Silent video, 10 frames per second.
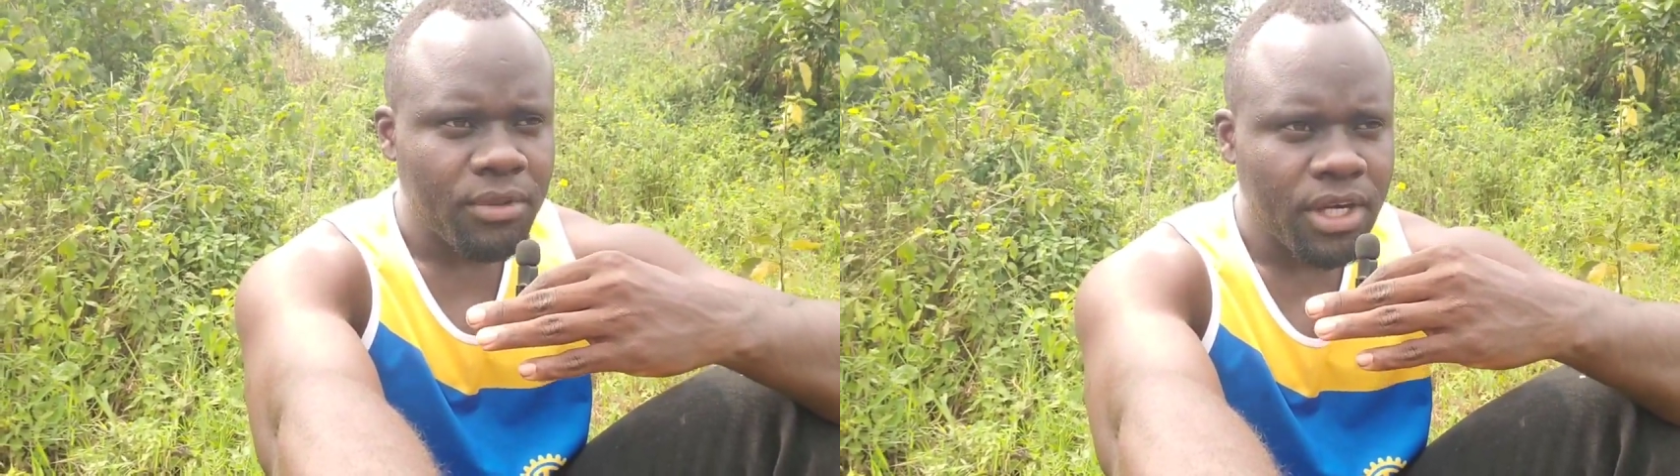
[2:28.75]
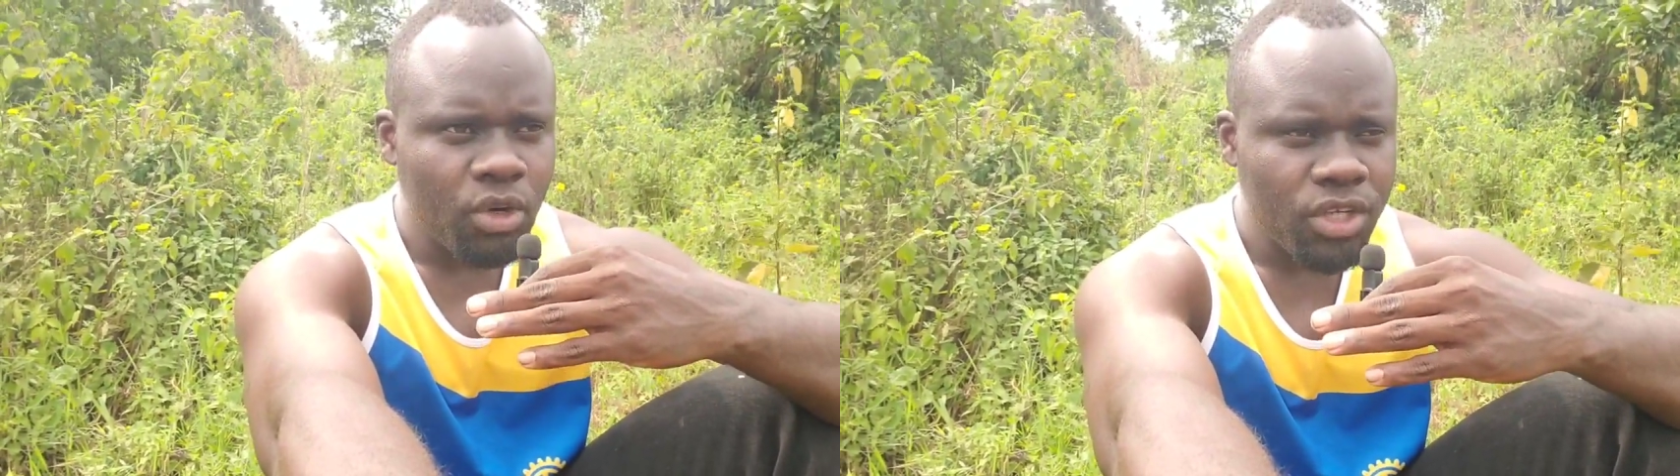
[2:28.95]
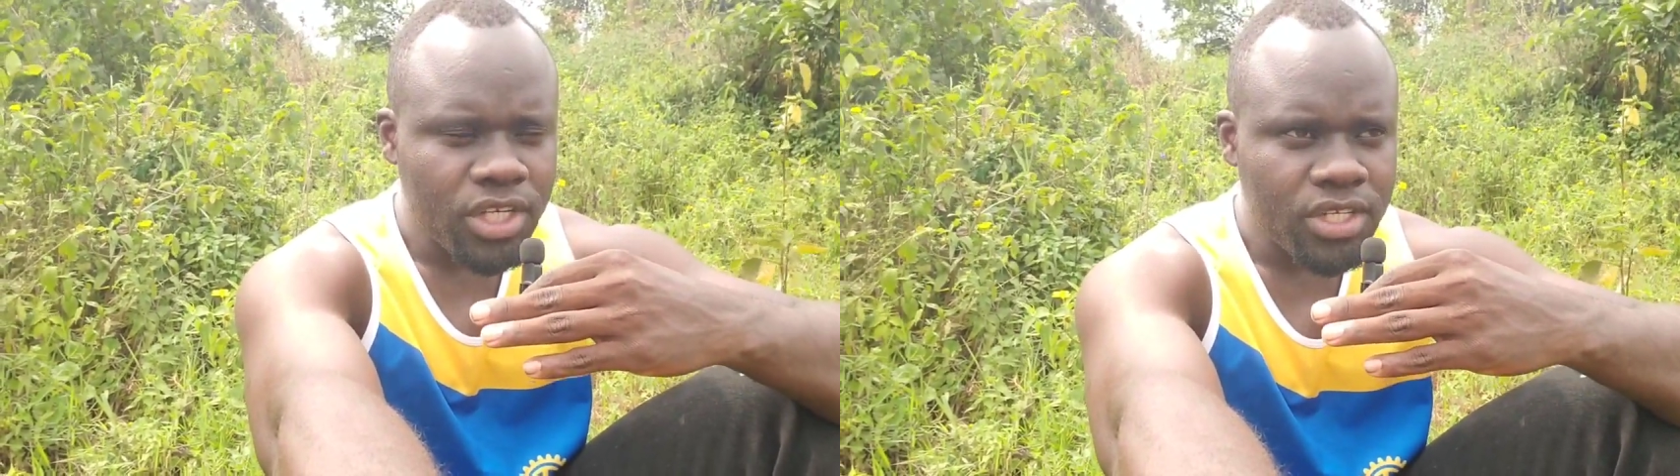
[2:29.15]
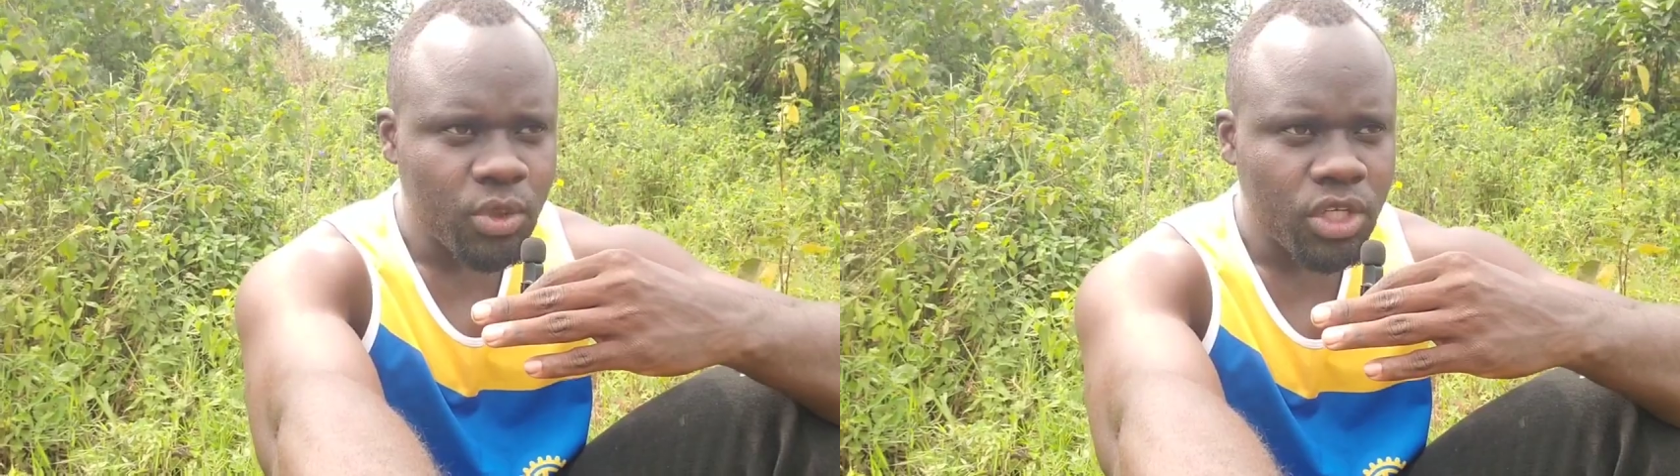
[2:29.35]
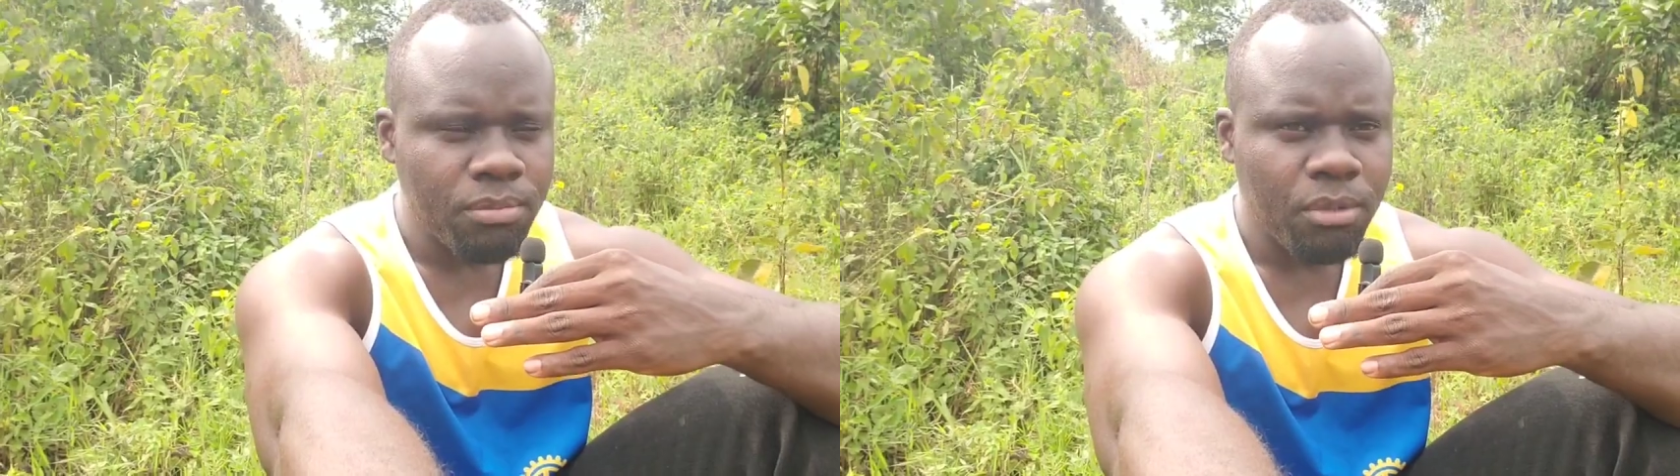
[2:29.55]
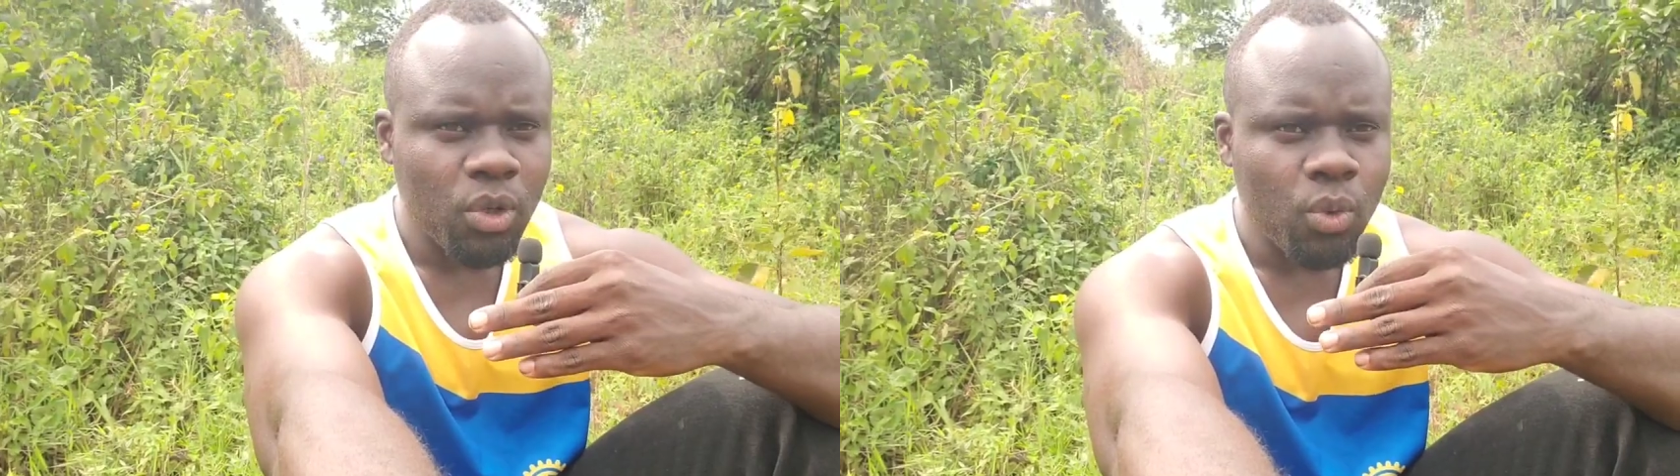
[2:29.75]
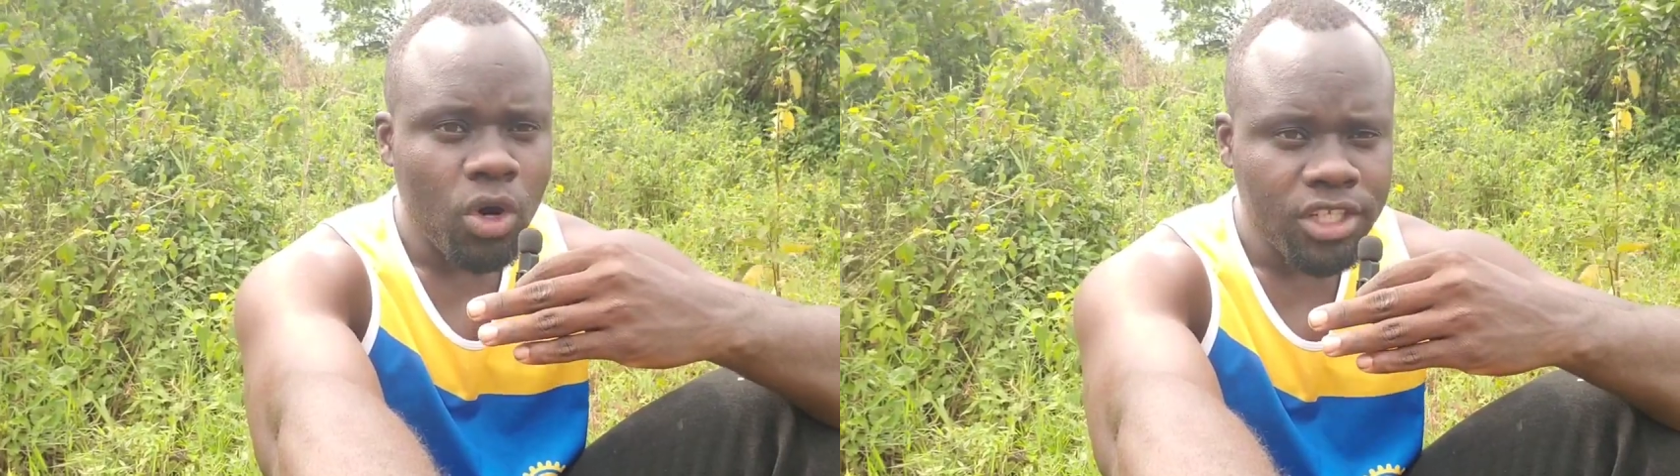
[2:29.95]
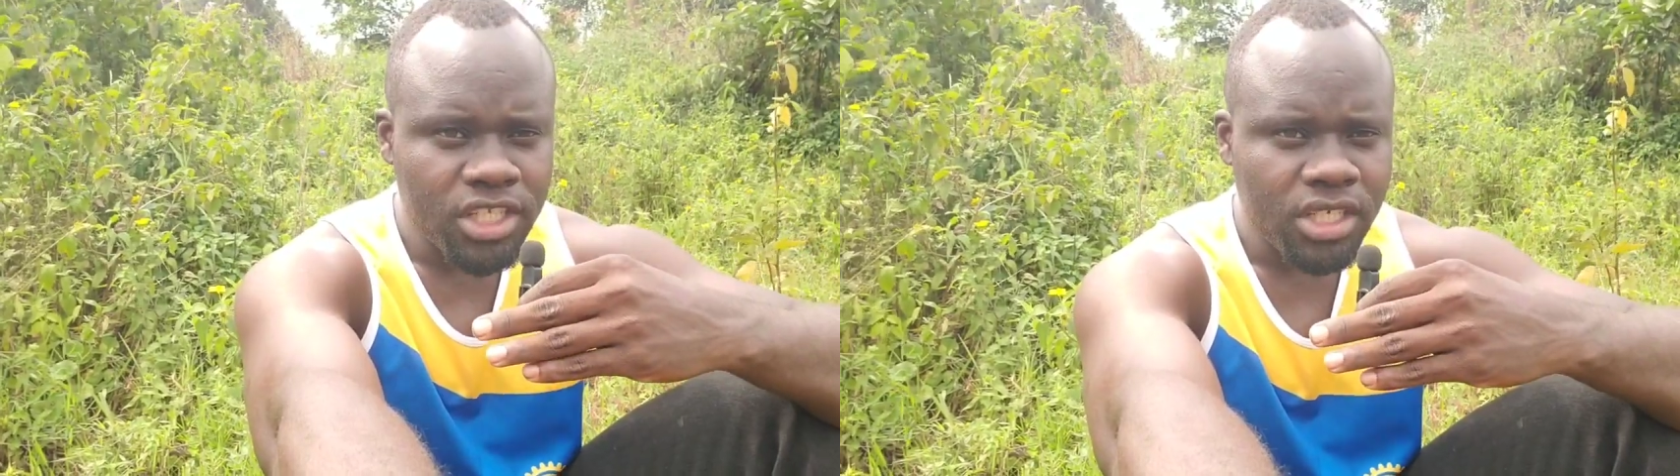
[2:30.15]
the audience to keep on
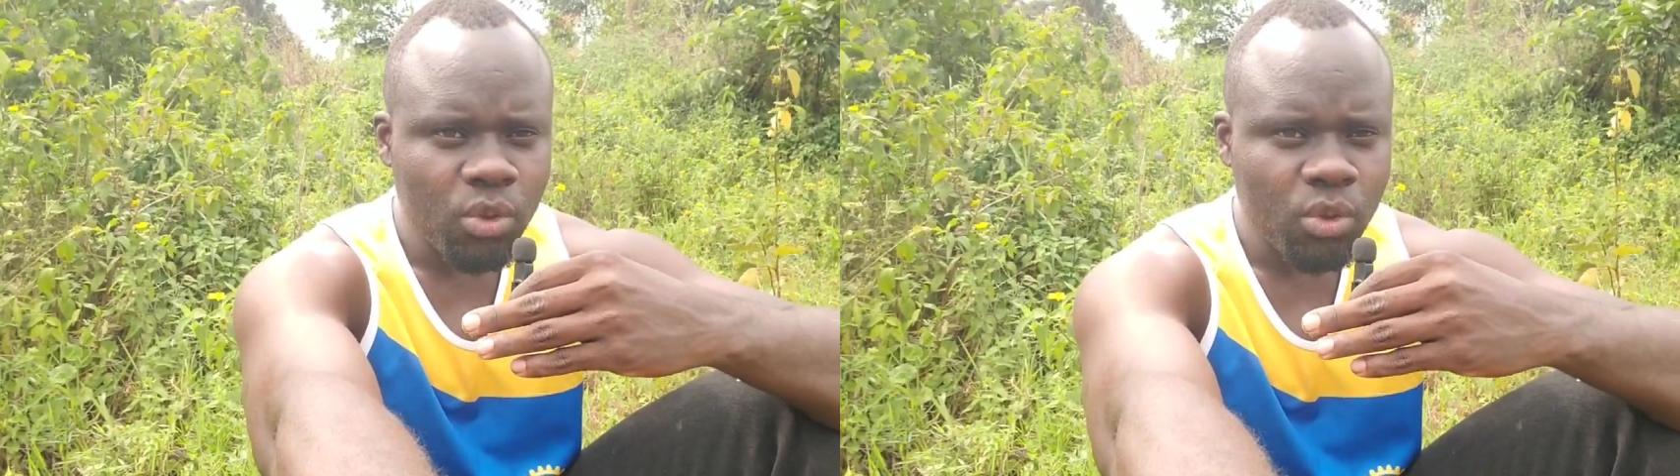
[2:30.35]
watching